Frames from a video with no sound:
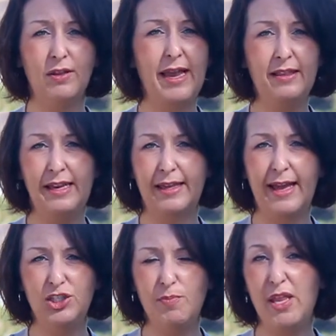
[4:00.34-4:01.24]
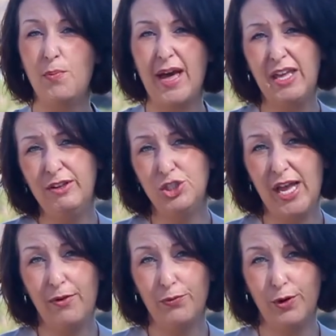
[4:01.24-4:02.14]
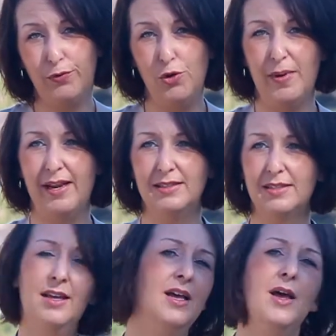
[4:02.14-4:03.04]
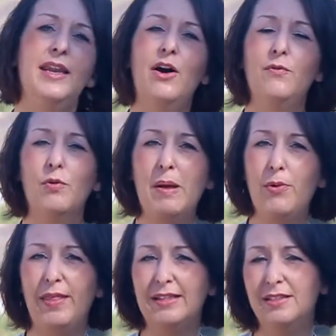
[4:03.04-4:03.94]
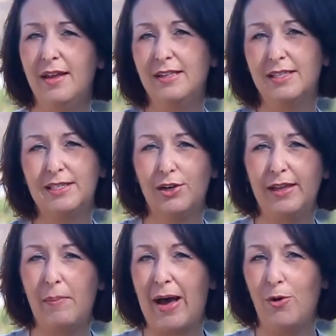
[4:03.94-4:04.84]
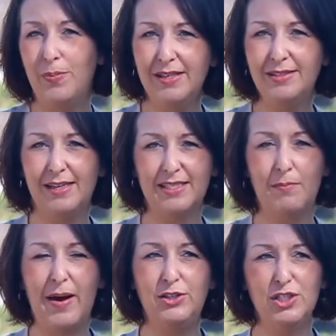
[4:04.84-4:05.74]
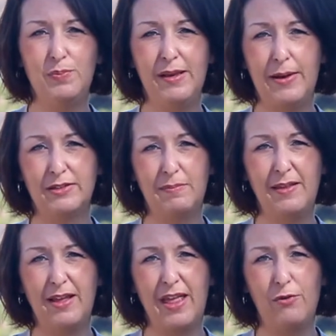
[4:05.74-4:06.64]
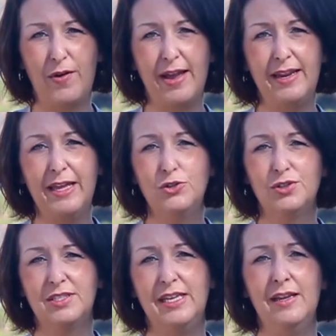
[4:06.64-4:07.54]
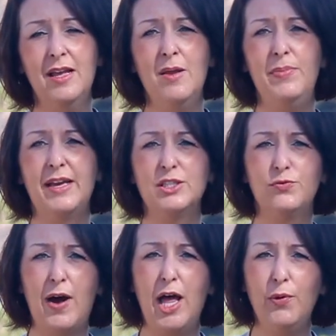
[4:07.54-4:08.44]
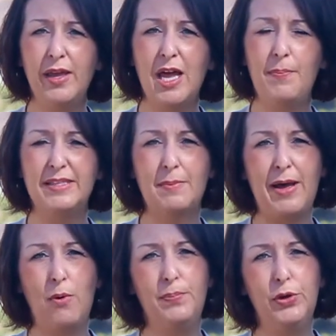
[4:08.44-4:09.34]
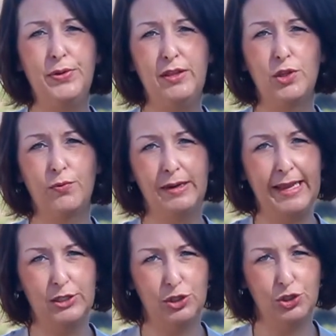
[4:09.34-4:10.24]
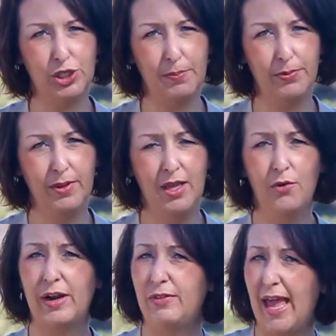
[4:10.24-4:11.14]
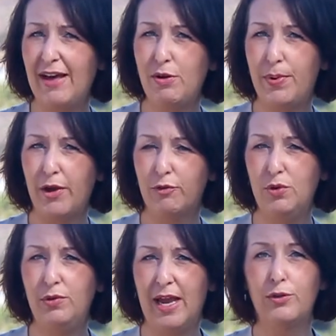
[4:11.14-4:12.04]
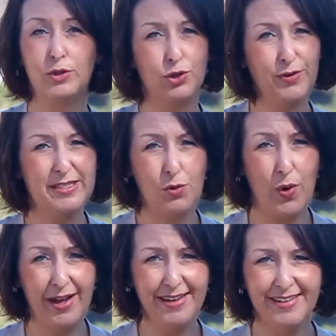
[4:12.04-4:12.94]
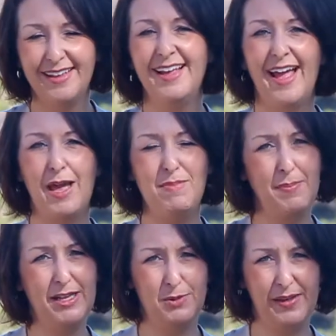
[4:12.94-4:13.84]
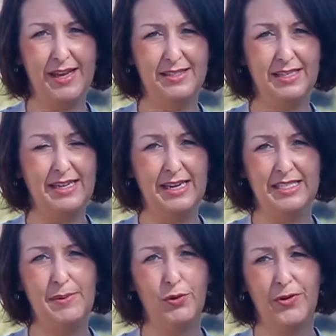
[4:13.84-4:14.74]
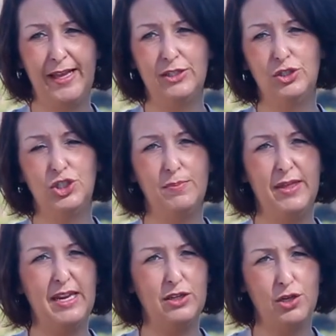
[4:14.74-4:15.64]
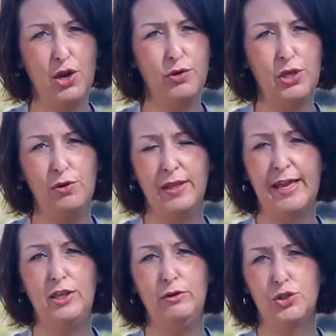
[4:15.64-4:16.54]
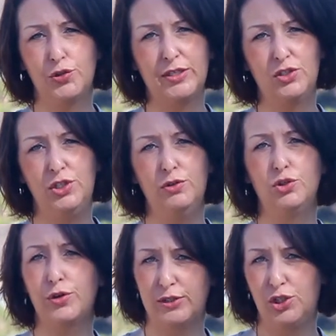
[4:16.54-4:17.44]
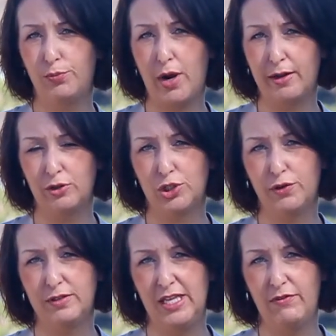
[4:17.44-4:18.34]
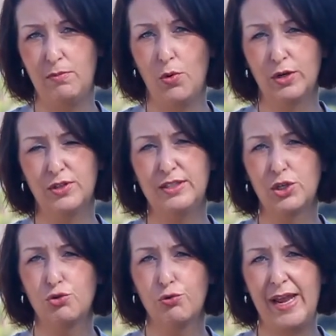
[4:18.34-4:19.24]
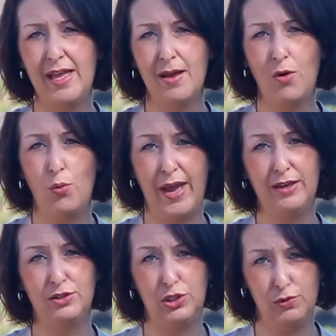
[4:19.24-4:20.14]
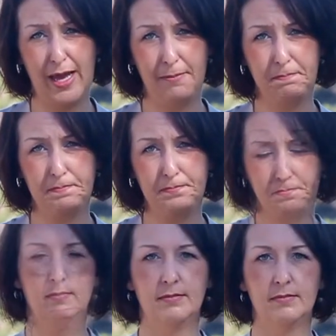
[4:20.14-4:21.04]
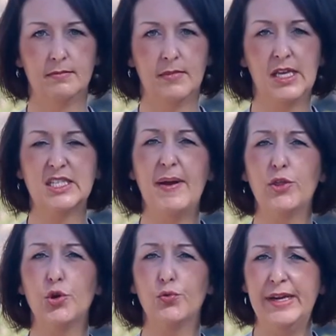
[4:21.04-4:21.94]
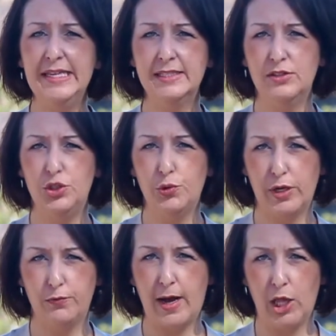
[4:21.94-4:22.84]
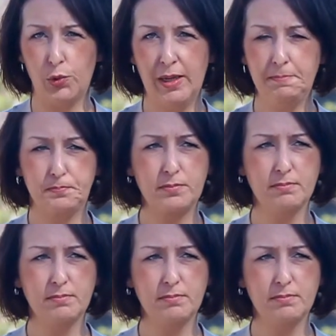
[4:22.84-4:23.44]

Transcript: You're likely to catch them and you might even chat for a few minutes. Now, remember, that's not necessarily about business. It might just be about something that they find interesting because following up is about building the relationship. Right? If they haven't bought from you yet, there's a reason why. And maybe it's because they need a deeper relationship. They need to know you, like you, trust your product or service even more. So it's a great way to do that. Some other reasons you can follow up